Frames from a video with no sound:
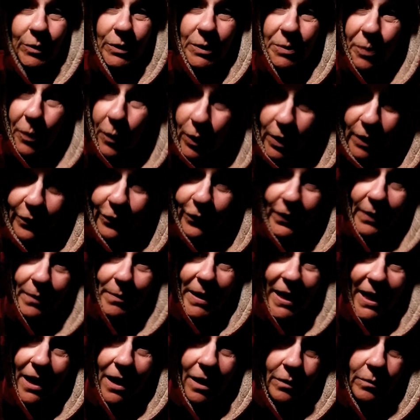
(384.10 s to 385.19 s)
was born a
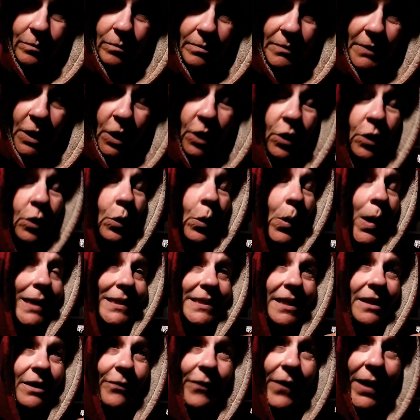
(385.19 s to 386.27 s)
female who
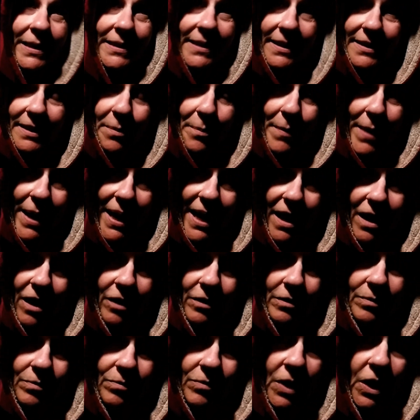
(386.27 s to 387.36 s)
identifies as a
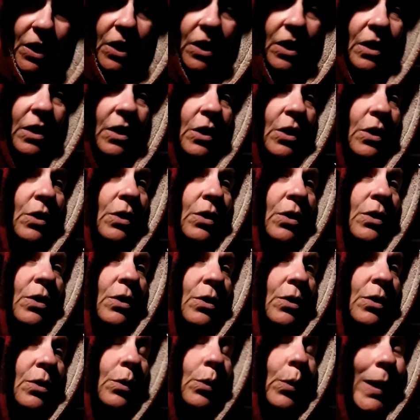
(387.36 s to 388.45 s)
male
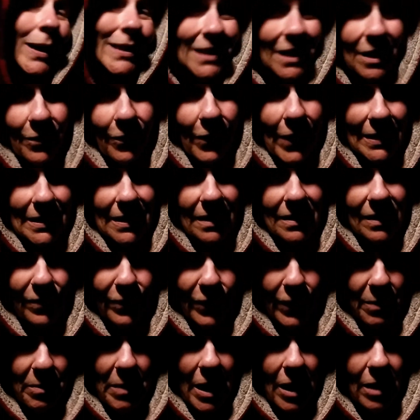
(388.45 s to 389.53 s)
who identifies as a
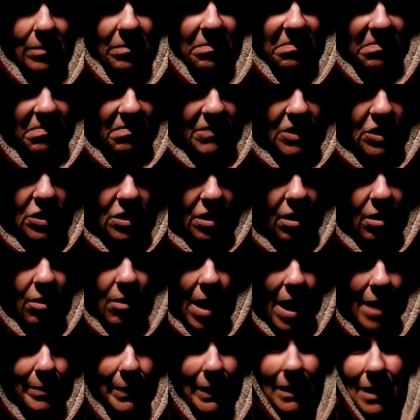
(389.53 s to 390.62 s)
female. So,
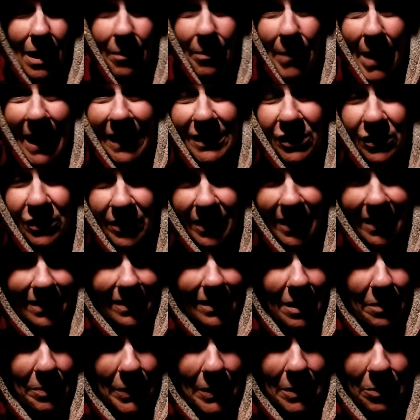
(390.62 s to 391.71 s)
I mean, imagine getting
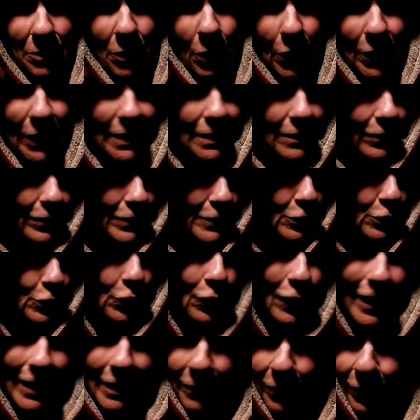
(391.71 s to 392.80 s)
up in the morning
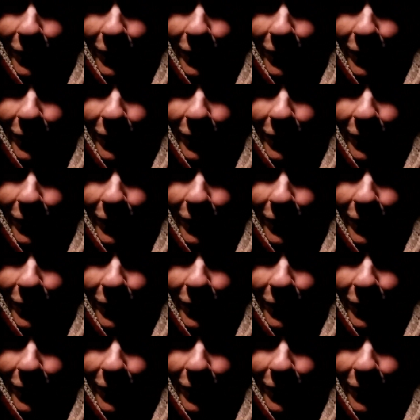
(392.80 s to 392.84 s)
trying to